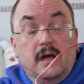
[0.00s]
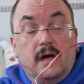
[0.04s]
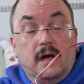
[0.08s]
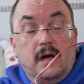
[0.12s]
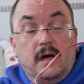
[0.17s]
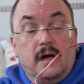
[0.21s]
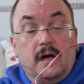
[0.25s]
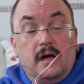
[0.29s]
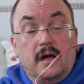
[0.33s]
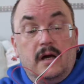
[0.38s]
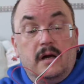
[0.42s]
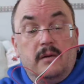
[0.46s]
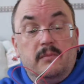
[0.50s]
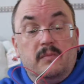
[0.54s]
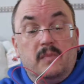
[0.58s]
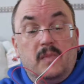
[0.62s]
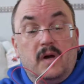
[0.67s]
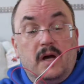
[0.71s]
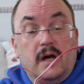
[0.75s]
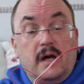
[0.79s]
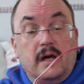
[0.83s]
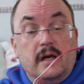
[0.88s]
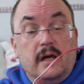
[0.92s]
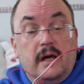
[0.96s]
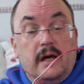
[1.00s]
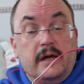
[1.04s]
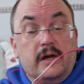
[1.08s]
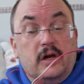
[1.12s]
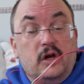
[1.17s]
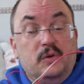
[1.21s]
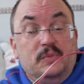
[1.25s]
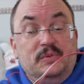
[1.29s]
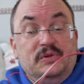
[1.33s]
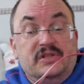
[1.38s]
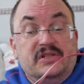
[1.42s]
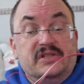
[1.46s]
I
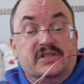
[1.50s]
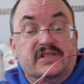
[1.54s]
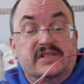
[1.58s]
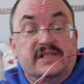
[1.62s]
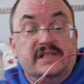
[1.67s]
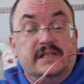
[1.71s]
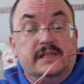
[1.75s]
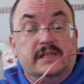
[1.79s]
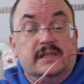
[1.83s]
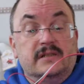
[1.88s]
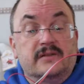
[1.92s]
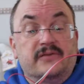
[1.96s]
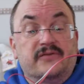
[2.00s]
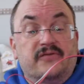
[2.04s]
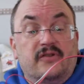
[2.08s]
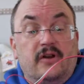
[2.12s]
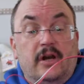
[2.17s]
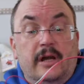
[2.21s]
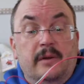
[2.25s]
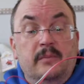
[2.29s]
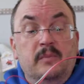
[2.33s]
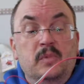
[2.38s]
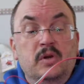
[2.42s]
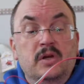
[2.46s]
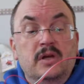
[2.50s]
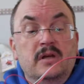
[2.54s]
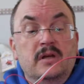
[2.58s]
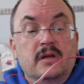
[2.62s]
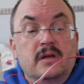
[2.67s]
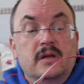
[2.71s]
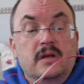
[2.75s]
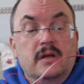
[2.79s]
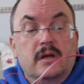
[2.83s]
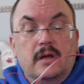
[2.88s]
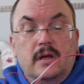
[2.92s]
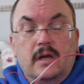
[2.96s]
hope you can see it in the frame,
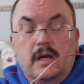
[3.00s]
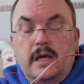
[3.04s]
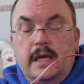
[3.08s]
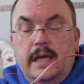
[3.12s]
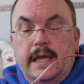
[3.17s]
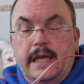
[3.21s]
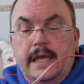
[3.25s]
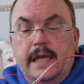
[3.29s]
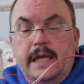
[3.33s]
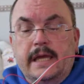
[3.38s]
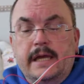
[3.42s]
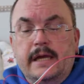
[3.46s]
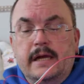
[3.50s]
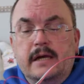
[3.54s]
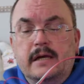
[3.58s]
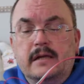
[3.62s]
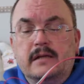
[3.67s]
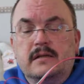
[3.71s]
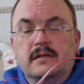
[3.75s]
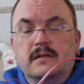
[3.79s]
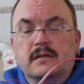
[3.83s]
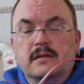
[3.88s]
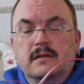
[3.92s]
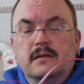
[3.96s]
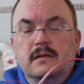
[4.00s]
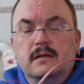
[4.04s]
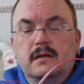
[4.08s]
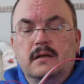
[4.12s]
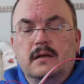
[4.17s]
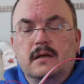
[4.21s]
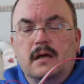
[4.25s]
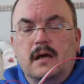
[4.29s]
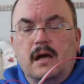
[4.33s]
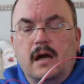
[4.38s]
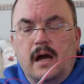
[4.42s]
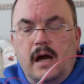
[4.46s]
and
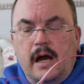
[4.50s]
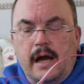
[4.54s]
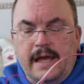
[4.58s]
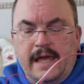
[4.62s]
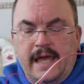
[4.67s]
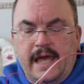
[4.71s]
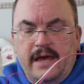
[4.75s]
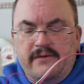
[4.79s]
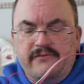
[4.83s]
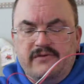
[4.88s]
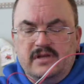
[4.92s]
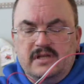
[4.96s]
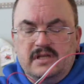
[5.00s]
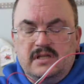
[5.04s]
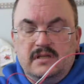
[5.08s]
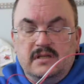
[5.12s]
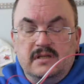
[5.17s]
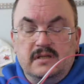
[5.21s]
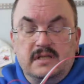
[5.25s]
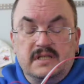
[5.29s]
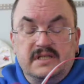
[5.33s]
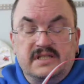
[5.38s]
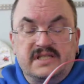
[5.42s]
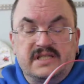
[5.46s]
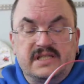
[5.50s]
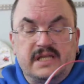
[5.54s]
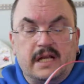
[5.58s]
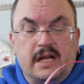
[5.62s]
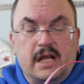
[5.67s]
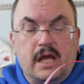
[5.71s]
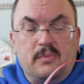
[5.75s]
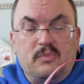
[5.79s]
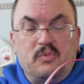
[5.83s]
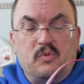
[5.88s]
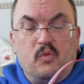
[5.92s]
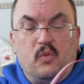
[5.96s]
I have it set
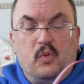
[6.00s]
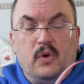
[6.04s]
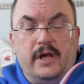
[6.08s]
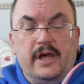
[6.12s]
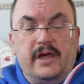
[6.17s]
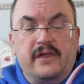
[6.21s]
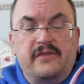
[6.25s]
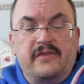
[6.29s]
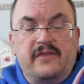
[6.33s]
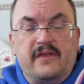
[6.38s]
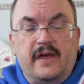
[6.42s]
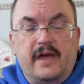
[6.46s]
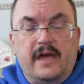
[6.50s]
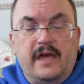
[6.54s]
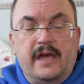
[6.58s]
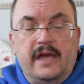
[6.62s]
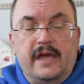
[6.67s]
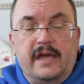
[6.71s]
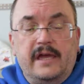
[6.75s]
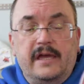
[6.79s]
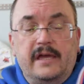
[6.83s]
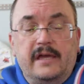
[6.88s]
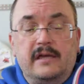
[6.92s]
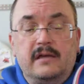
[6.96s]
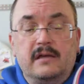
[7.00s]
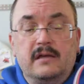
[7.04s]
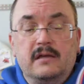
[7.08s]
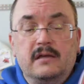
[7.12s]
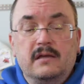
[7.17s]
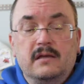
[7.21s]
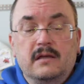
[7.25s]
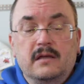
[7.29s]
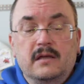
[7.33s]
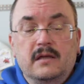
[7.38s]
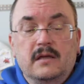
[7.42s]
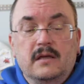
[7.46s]
up with an
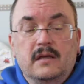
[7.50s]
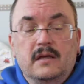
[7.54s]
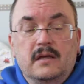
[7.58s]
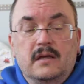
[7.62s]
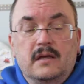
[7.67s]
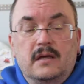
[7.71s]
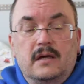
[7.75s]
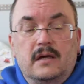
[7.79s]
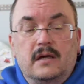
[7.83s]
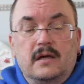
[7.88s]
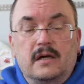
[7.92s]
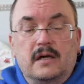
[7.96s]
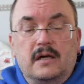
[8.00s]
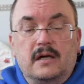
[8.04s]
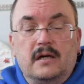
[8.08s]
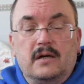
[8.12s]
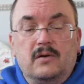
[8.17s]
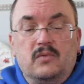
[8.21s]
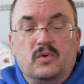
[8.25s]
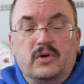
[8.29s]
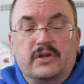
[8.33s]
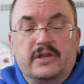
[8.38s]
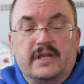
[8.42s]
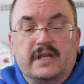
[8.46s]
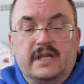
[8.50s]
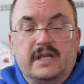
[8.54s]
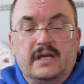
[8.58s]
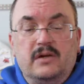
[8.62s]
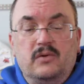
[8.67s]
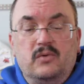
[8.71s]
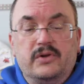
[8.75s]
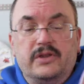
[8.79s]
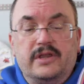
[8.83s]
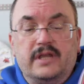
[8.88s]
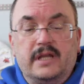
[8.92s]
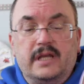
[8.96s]

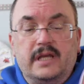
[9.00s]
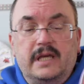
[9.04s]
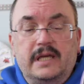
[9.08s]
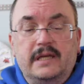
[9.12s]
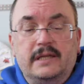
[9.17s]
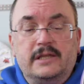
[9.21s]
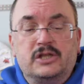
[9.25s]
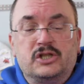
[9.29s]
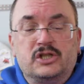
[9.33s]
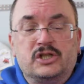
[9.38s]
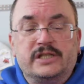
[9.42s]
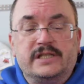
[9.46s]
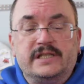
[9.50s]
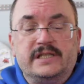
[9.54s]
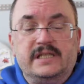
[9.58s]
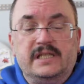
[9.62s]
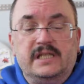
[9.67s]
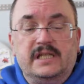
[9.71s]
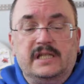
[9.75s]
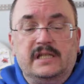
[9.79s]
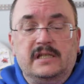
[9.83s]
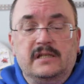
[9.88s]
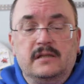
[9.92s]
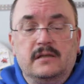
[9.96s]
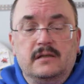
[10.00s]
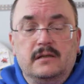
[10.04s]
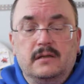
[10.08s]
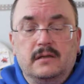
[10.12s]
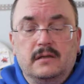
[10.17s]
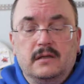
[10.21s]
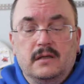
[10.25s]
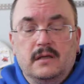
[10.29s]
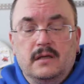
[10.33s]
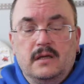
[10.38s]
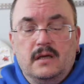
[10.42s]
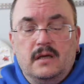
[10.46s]
HC
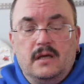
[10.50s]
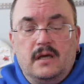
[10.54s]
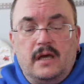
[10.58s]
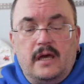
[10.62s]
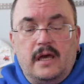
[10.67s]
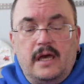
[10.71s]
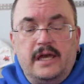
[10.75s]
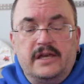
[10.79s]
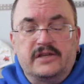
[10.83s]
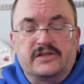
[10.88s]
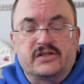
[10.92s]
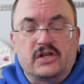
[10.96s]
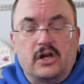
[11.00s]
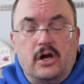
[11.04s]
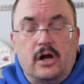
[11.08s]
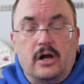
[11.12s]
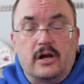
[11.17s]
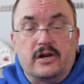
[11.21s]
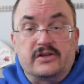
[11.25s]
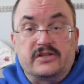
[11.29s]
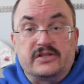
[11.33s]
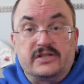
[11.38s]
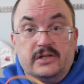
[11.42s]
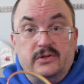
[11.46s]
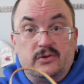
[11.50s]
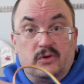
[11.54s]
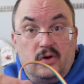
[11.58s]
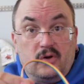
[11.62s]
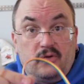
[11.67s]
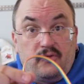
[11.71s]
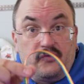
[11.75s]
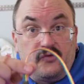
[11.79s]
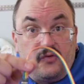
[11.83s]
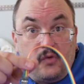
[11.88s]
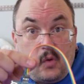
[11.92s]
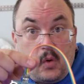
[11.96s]

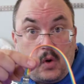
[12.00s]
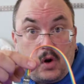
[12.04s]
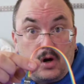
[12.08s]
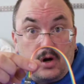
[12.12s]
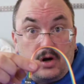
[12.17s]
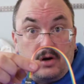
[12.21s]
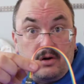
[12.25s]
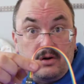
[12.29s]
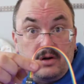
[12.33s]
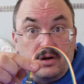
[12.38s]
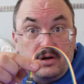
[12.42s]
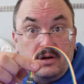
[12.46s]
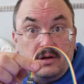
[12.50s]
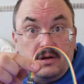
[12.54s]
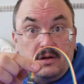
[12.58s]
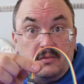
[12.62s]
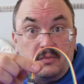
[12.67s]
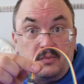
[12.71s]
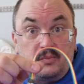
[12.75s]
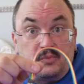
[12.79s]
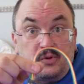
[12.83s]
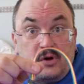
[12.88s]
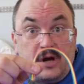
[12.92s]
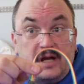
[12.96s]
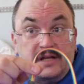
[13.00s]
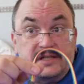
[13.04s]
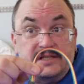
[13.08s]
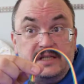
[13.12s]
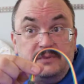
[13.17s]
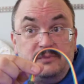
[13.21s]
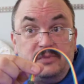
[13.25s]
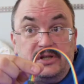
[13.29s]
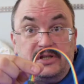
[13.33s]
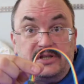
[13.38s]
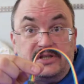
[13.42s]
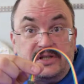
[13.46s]
SR04
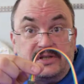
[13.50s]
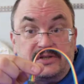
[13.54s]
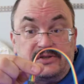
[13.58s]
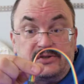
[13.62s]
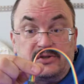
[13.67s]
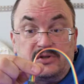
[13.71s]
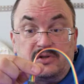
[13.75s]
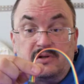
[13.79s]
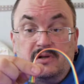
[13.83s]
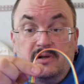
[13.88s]
proximity sensor.